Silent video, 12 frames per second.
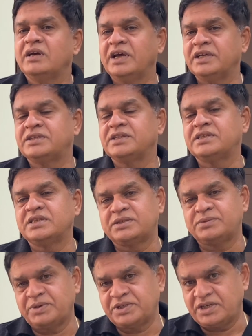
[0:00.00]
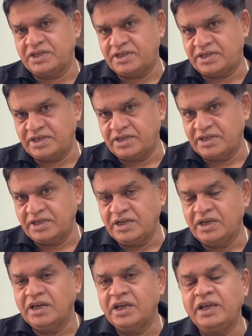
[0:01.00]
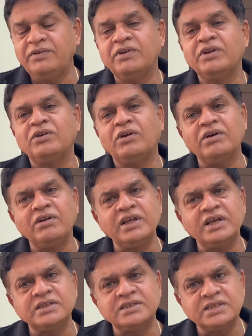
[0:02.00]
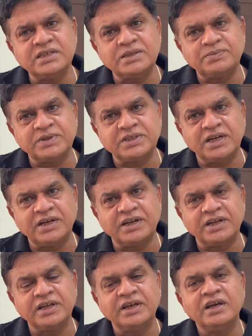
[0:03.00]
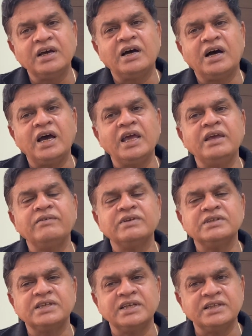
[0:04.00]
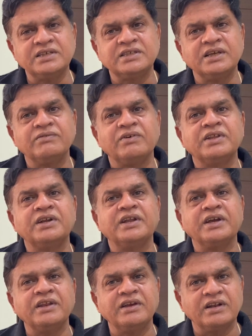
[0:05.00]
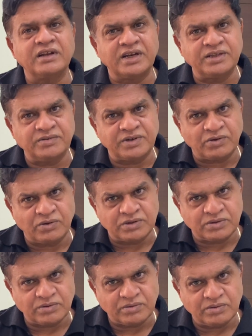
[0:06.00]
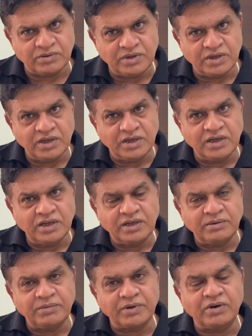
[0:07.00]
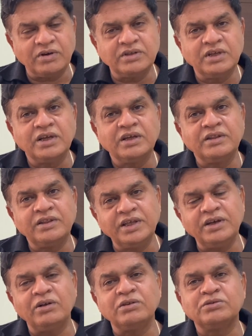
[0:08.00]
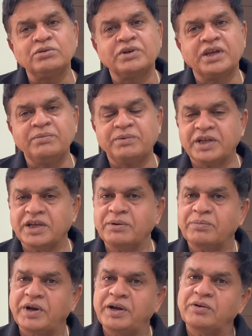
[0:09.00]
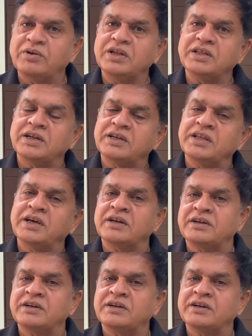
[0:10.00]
NCC special entry. Even not only NCC special entry, I even say this thing for the technical graduate also. Because they also keep taking pride only that they are